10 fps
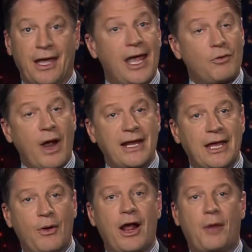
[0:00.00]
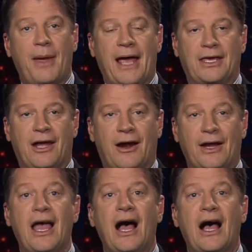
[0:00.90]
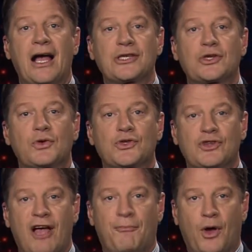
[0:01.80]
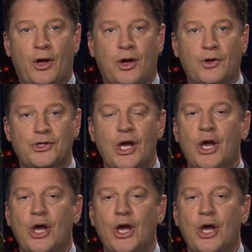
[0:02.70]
And right here in our backyard, a high school softball coach